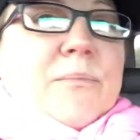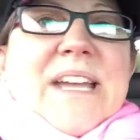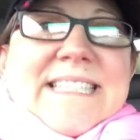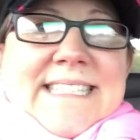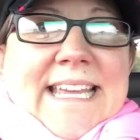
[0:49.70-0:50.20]

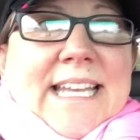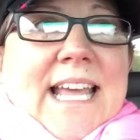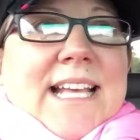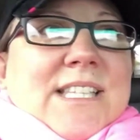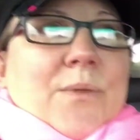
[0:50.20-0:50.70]
Princeton.
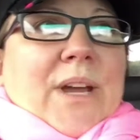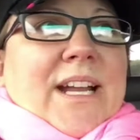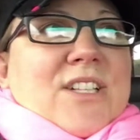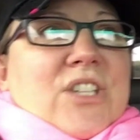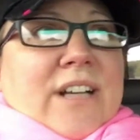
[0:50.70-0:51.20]
So we're
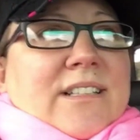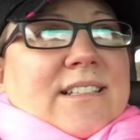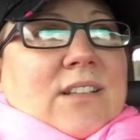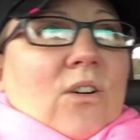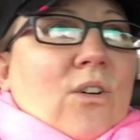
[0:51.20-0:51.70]
gonna junk
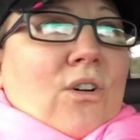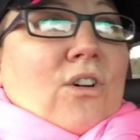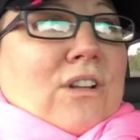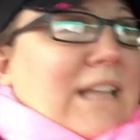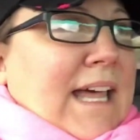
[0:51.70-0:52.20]
this
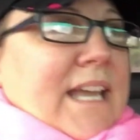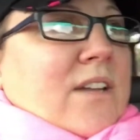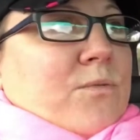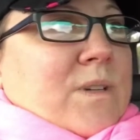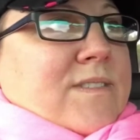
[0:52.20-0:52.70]
whole line
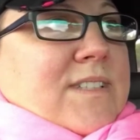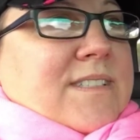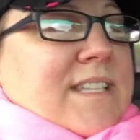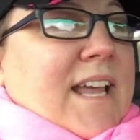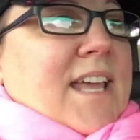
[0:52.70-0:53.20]
of
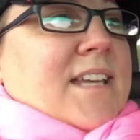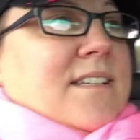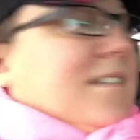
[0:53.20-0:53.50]
169.